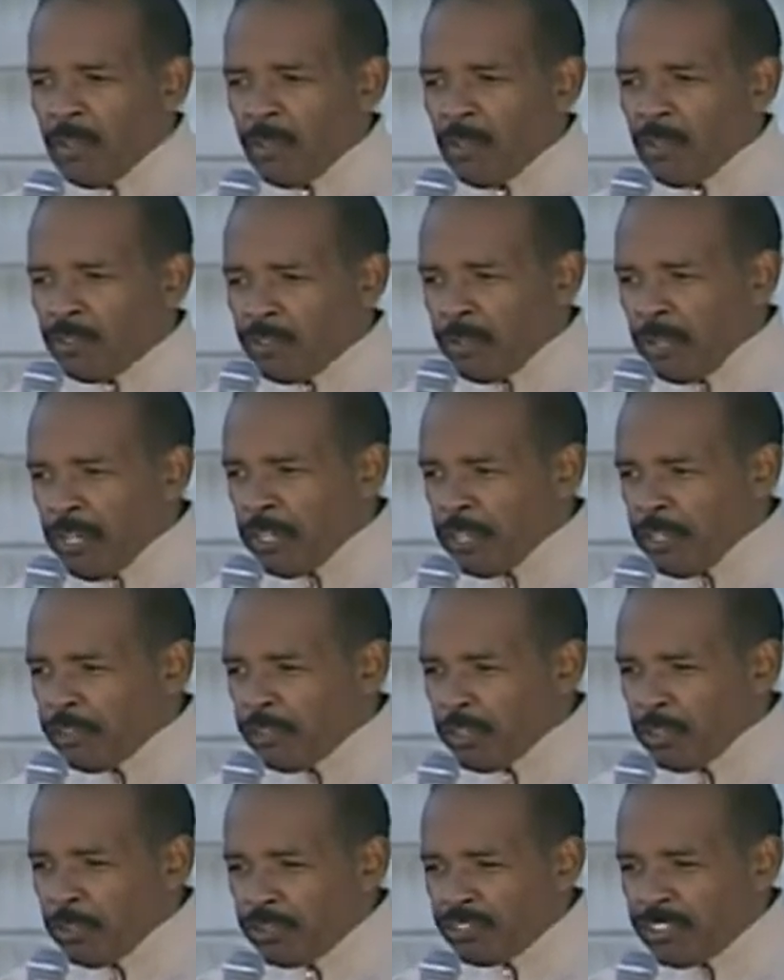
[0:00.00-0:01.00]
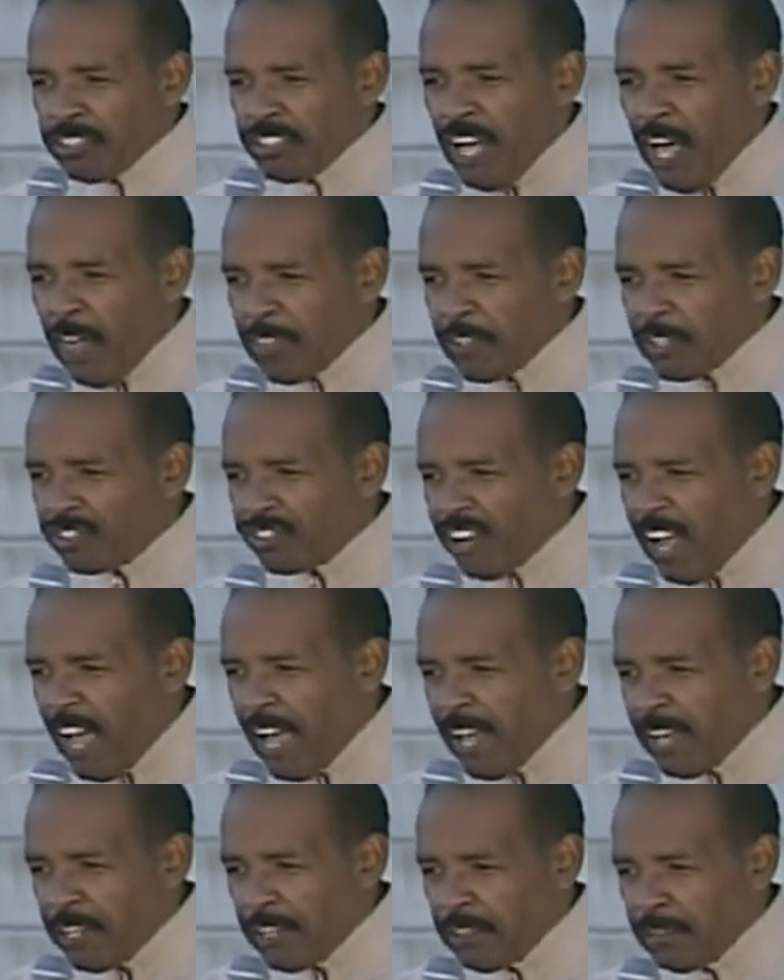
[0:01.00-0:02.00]
to introduce another
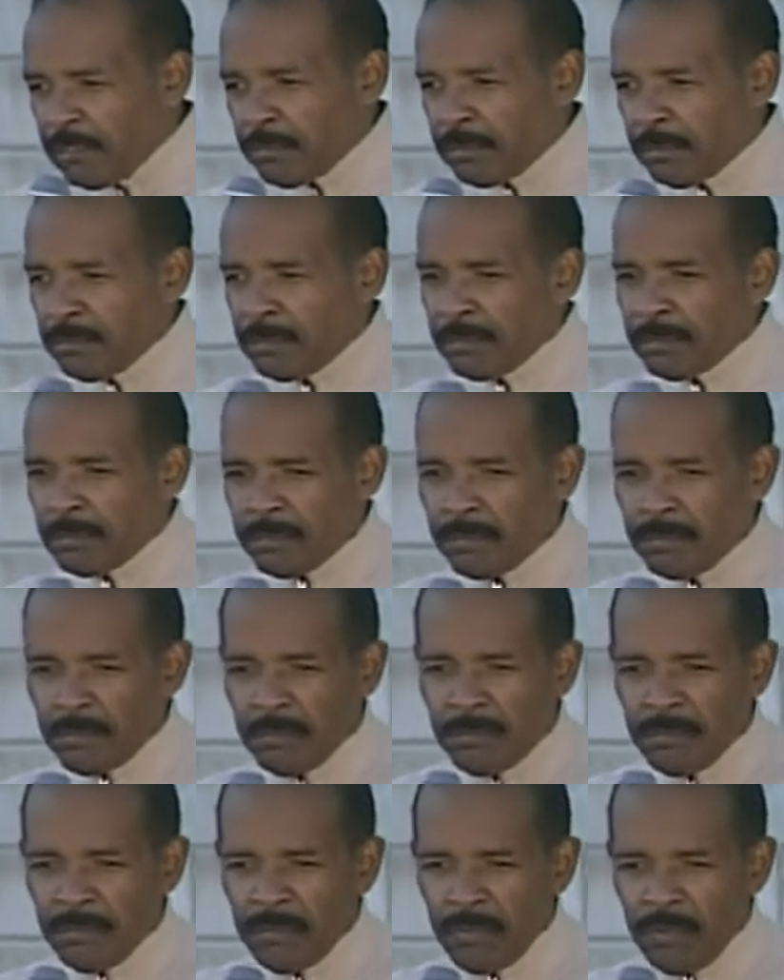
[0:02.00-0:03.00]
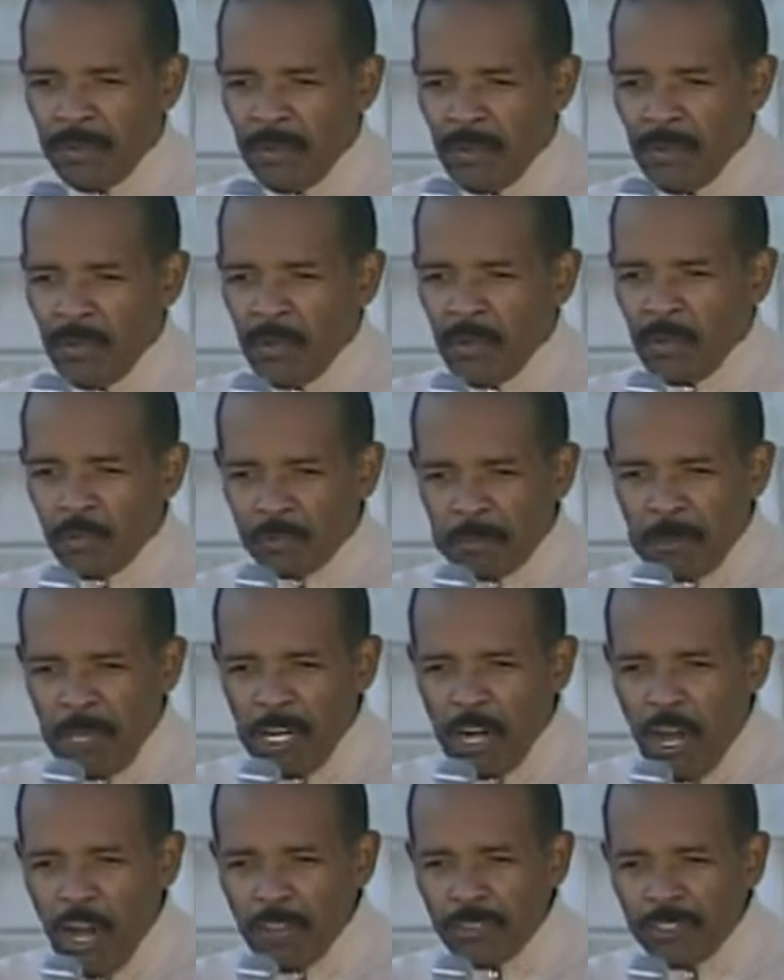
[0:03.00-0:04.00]
giant who's been
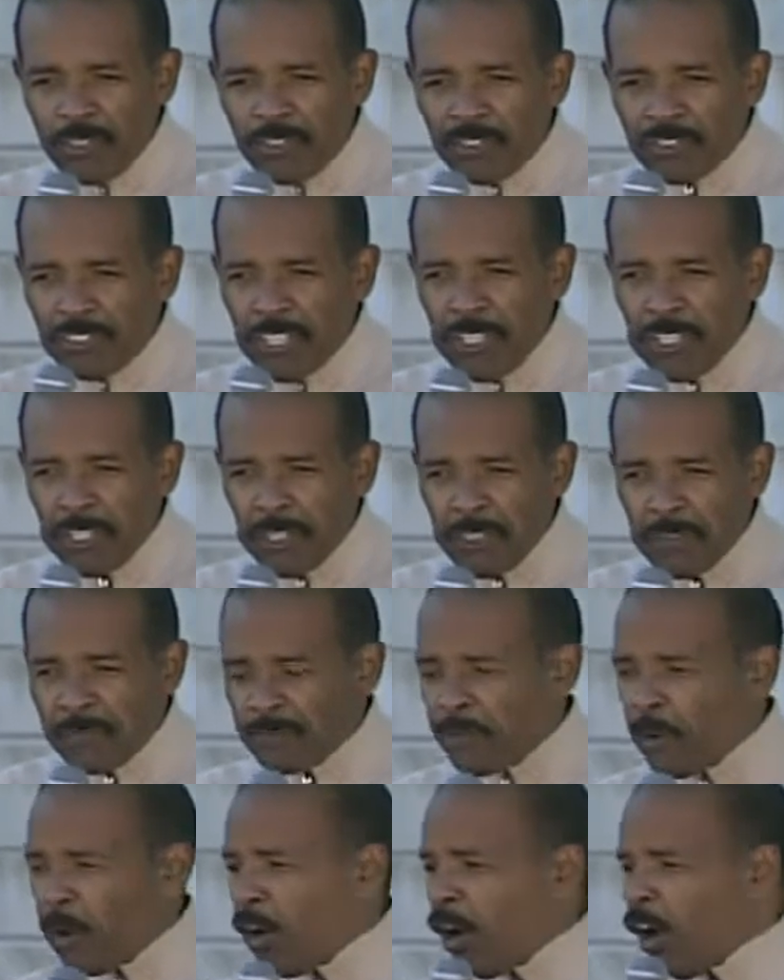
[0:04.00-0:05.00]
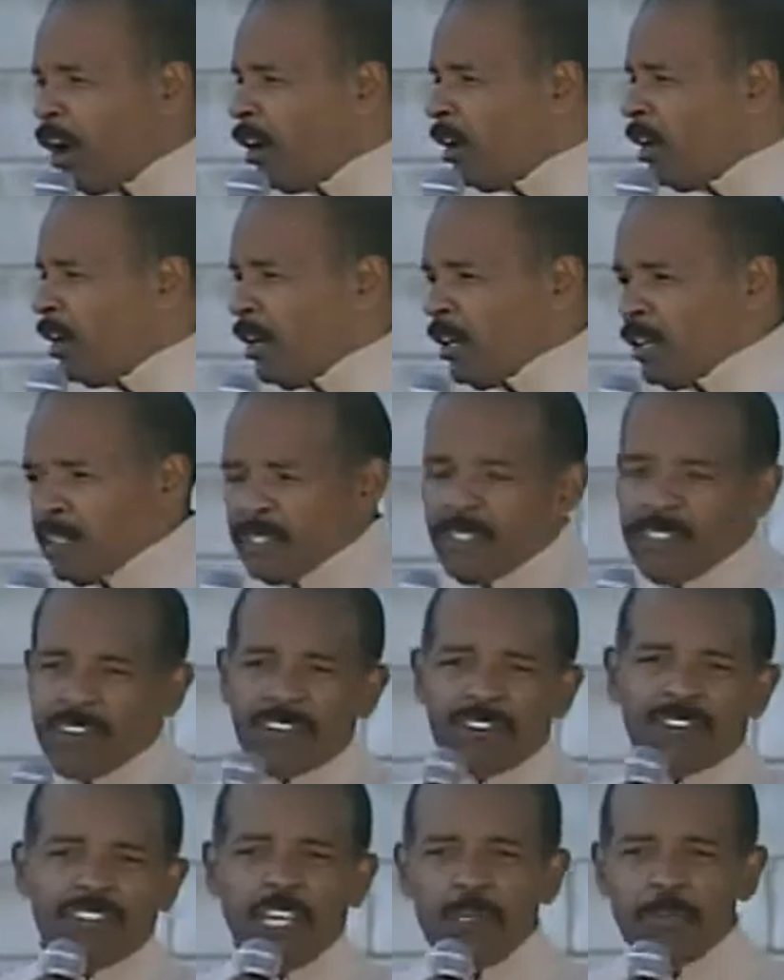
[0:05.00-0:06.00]
on the scene for
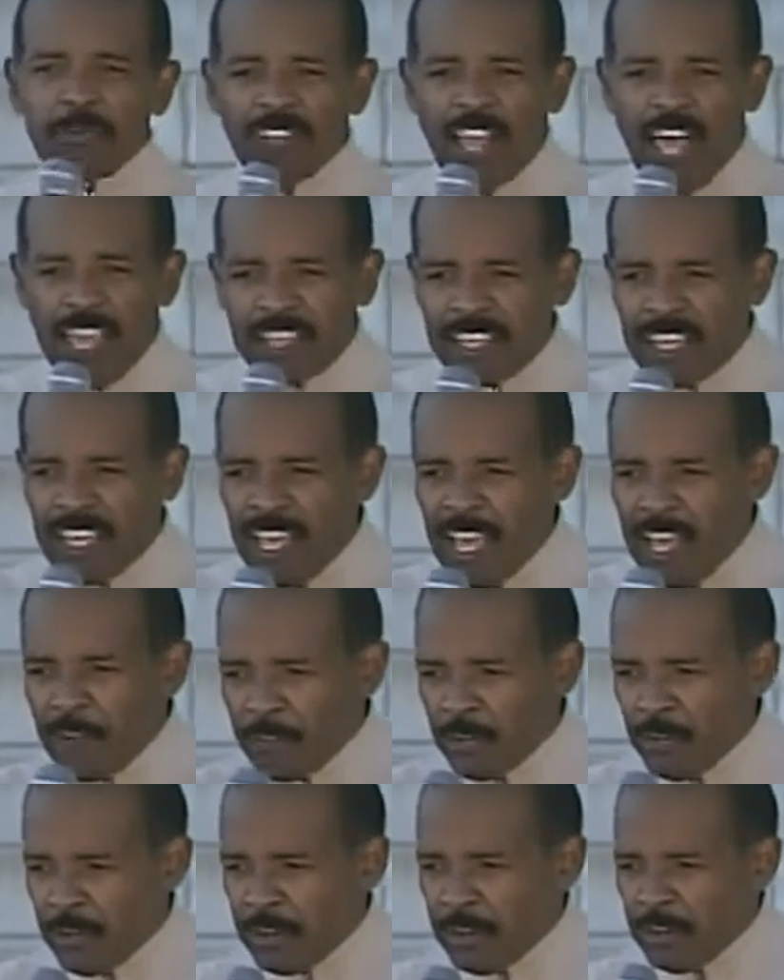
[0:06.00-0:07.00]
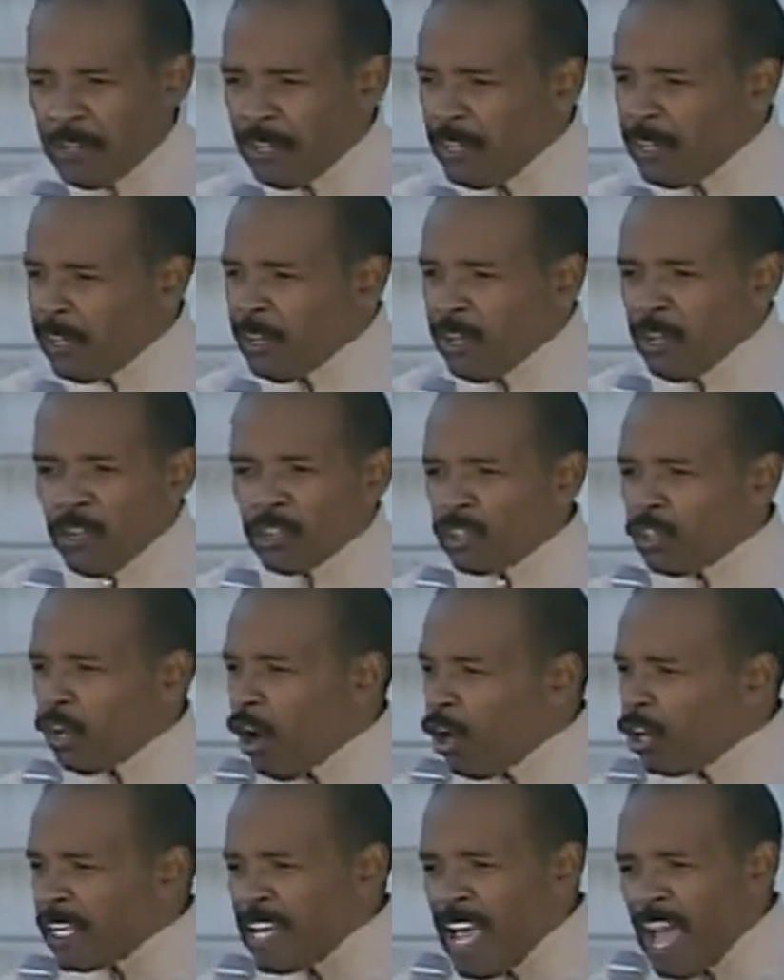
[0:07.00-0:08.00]
seems like ever. You
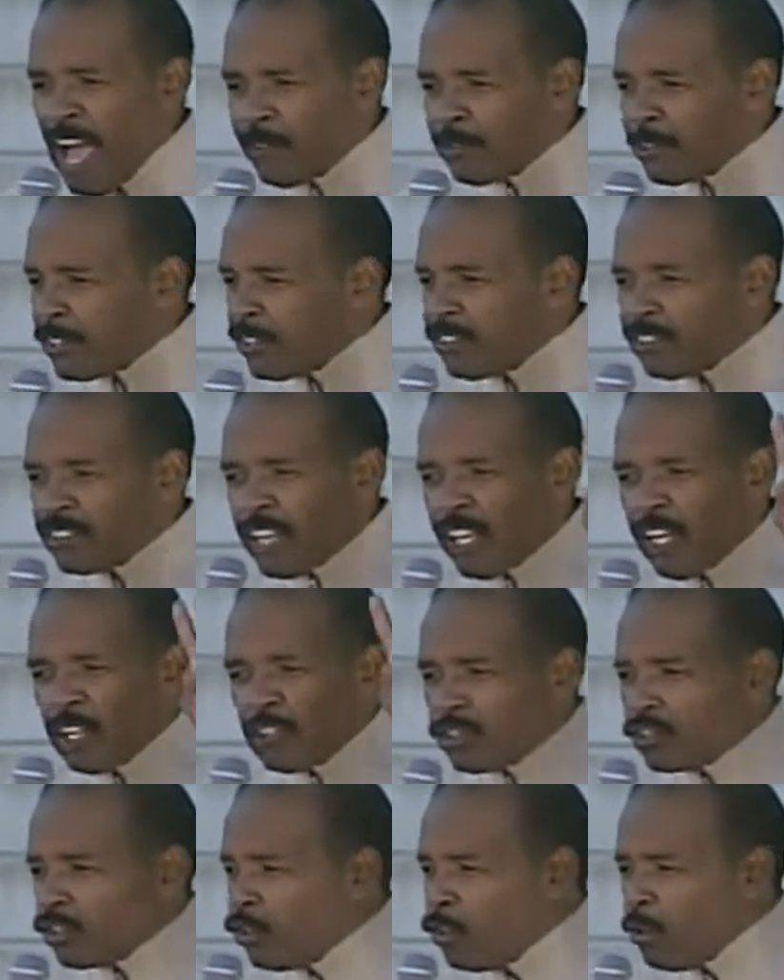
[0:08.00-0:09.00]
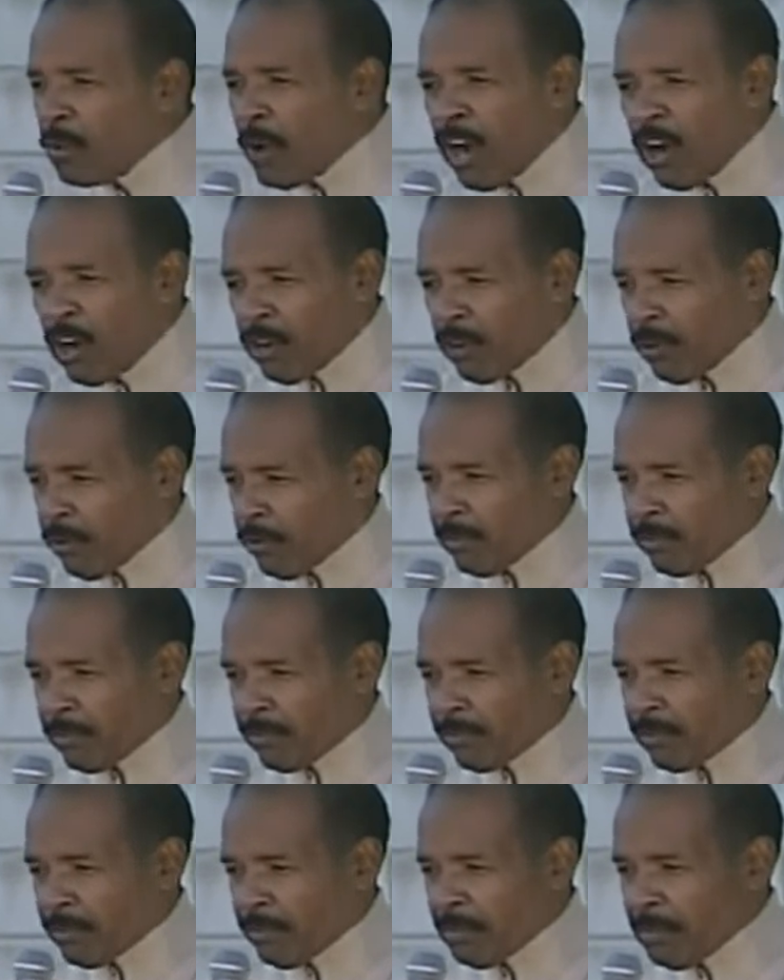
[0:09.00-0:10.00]
only have to say 2
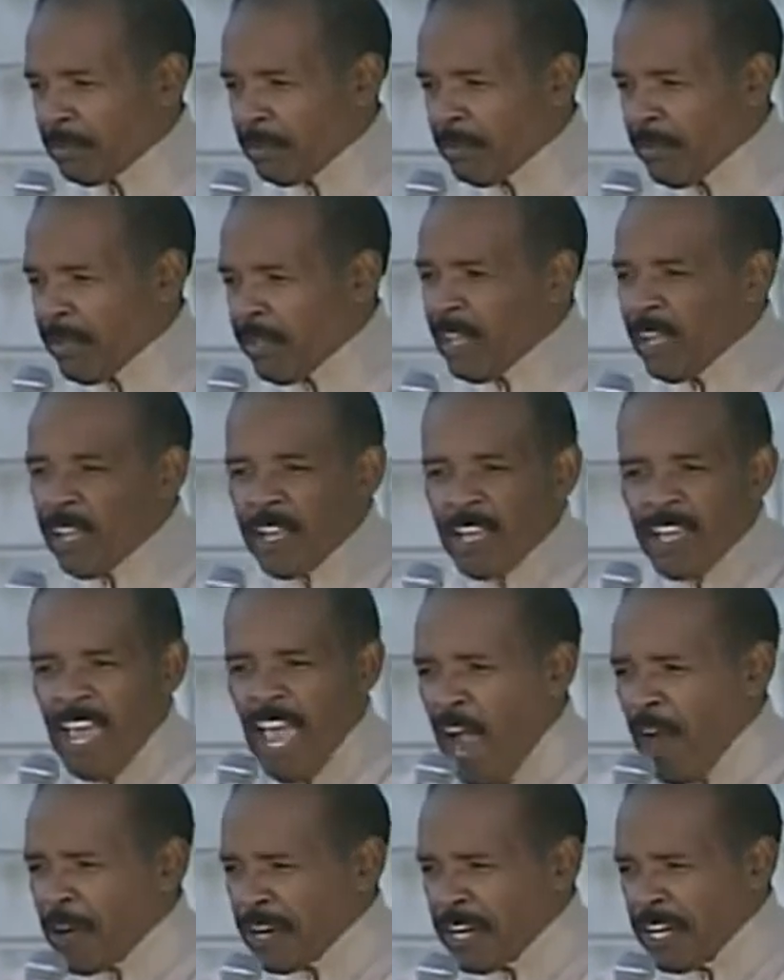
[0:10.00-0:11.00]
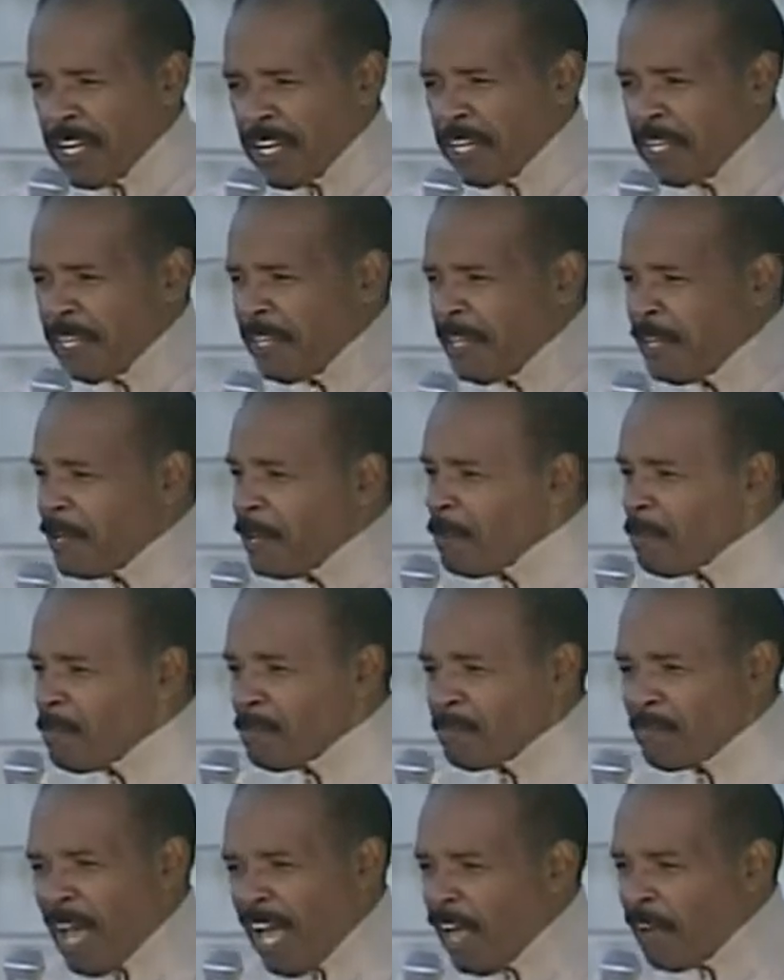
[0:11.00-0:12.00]
words. Harry
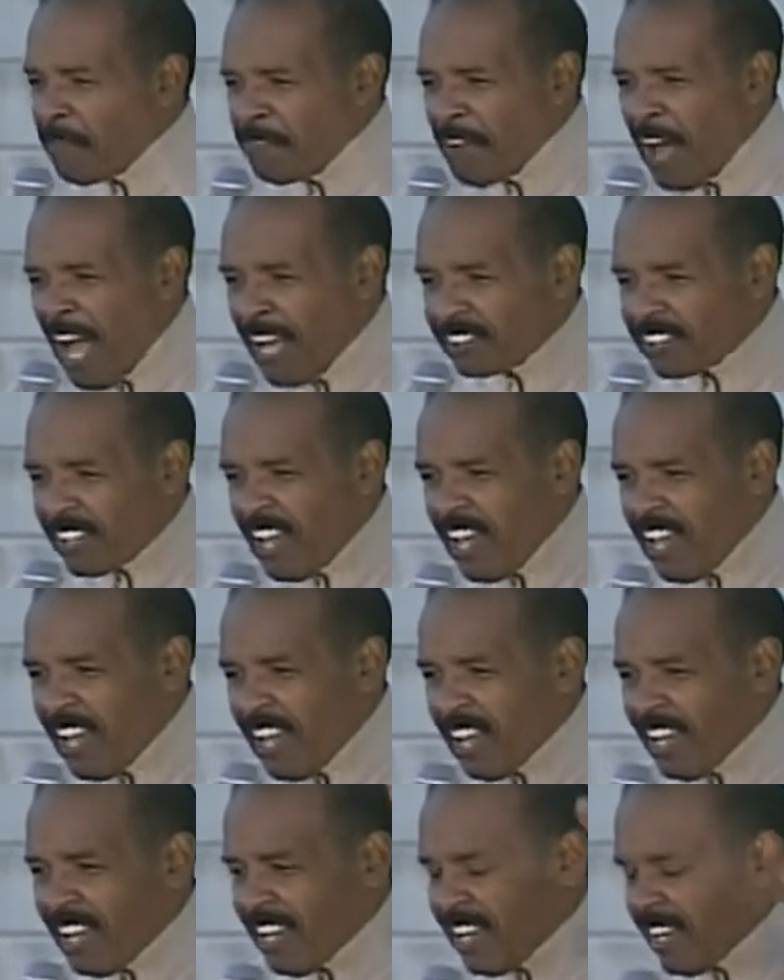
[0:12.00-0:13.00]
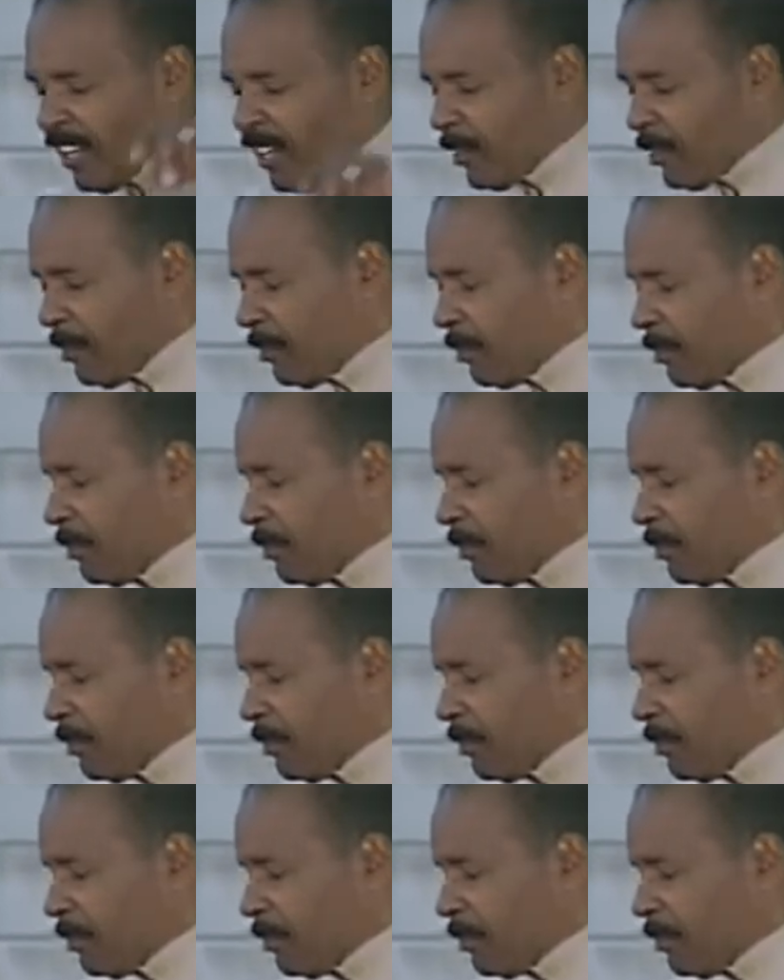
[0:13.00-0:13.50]
Belafonte!